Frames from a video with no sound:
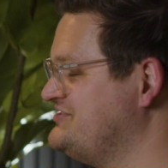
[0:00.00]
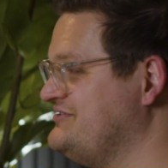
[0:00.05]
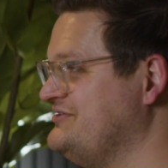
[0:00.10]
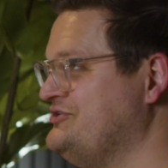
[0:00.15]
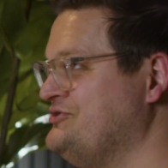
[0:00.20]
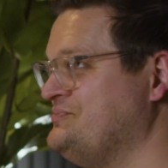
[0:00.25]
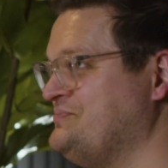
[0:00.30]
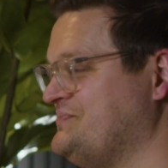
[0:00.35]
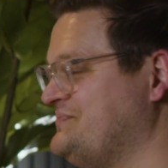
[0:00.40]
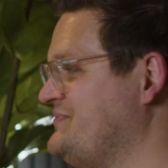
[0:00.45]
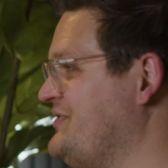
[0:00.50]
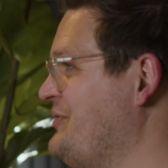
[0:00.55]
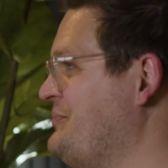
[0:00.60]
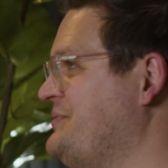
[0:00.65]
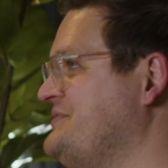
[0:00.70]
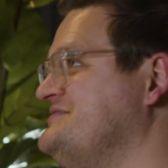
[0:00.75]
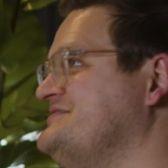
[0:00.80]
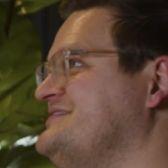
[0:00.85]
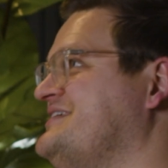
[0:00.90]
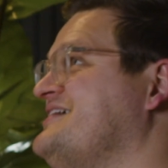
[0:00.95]
Yeah, which Loop
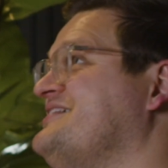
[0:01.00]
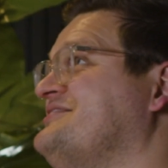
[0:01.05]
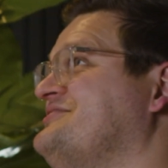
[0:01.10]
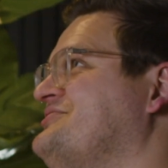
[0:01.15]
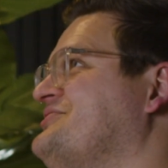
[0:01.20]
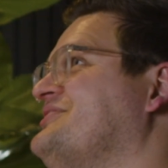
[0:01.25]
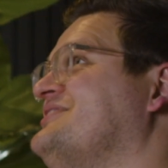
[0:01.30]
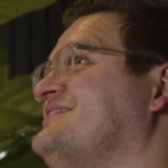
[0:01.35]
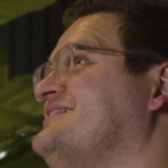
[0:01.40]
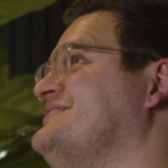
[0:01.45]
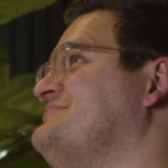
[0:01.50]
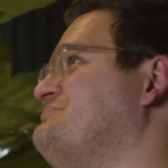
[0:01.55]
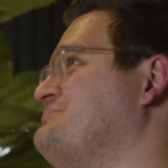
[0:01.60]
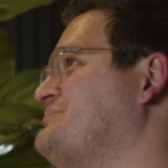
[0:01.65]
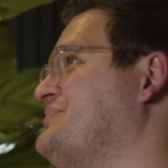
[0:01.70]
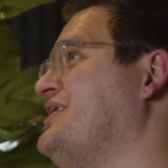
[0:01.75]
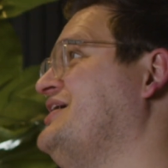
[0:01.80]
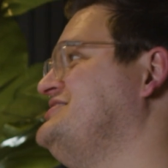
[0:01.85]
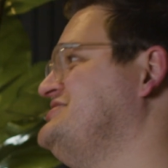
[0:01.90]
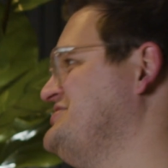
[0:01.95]
opens another door
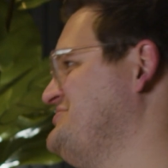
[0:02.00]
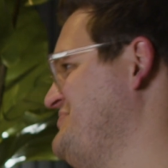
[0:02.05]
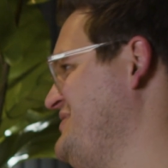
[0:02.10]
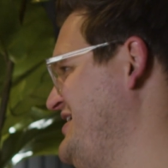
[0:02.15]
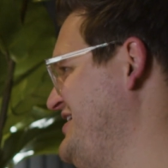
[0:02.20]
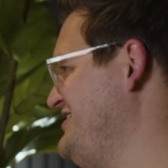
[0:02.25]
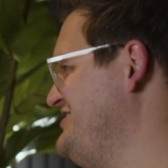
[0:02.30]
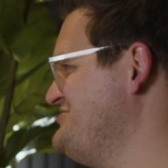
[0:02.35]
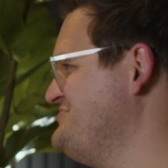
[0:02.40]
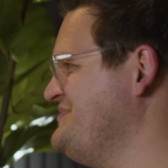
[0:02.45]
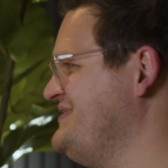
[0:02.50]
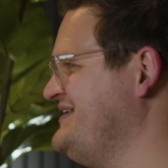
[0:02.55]
to project